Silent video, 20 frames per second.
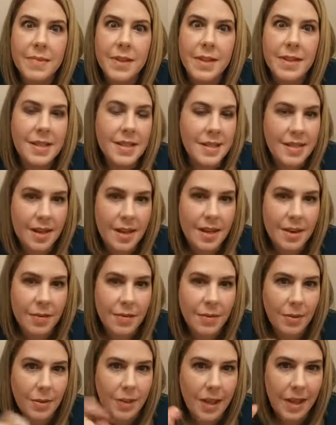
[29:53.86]
instead
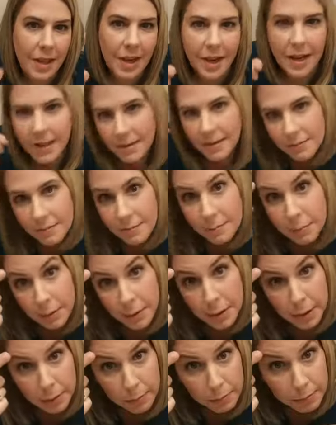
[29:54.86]
of looking at, you
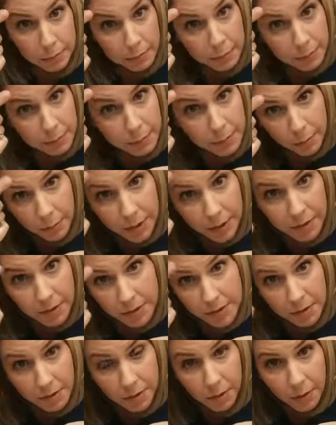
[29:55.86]
know, the
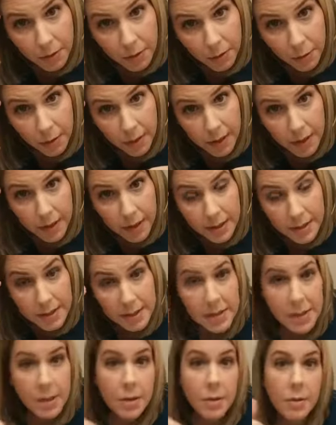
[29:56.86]
wrinkles on your forehead.
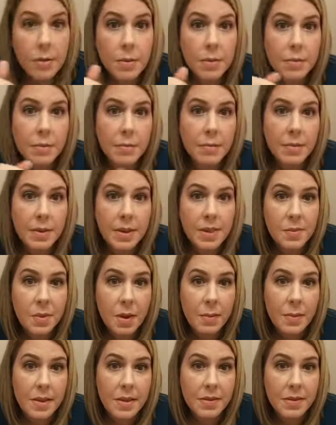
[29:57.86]
So that's
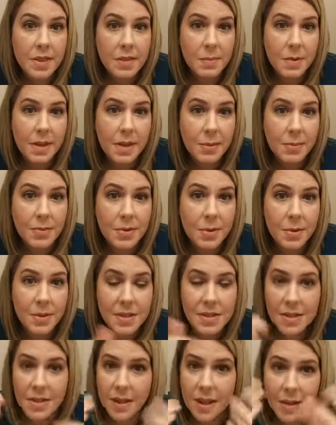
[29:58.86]
why we do these makeup
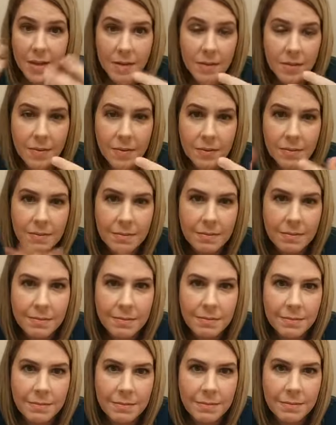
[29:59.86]
tricks, to kind of
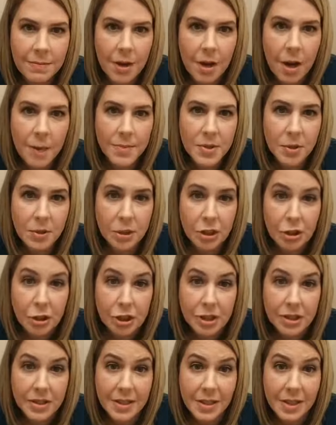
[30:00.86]
optical
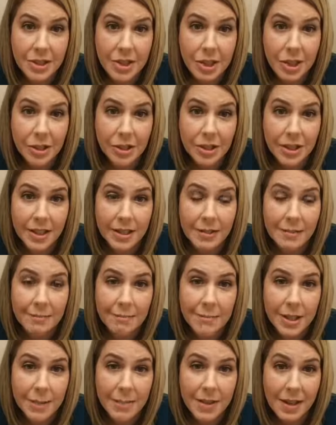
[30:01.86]
illusions, to get you to look at
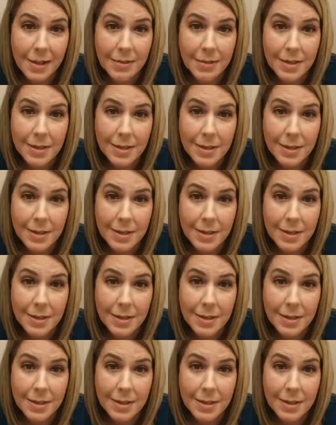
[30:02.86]
something else